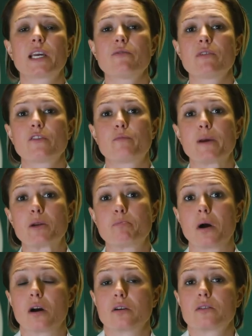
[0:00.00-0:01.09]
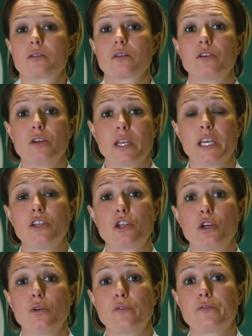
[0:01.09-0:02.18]
To get rid of bed bugs, you need
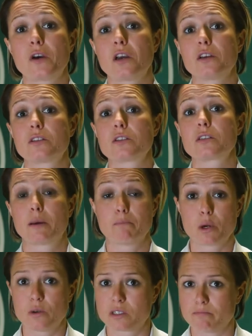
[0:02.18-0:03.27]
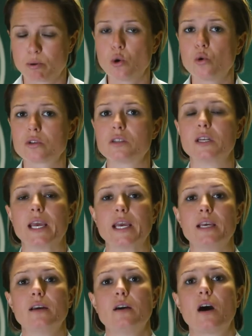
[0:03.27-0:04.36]
to first and most
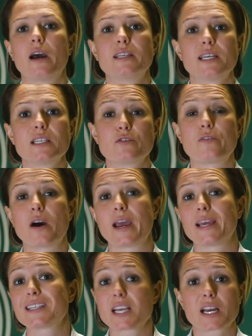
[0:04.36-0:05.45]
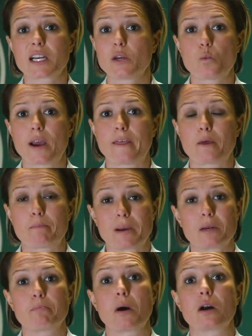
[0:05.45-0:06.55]
importantly identify exactly where the
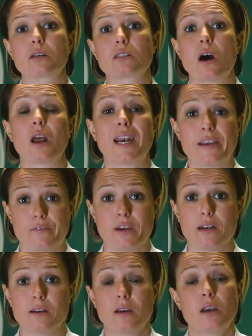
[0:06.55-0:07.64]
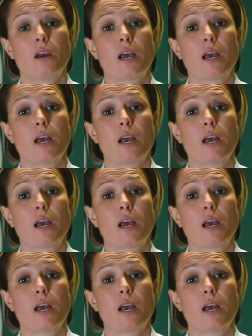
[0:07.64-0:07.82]
bed bugs are living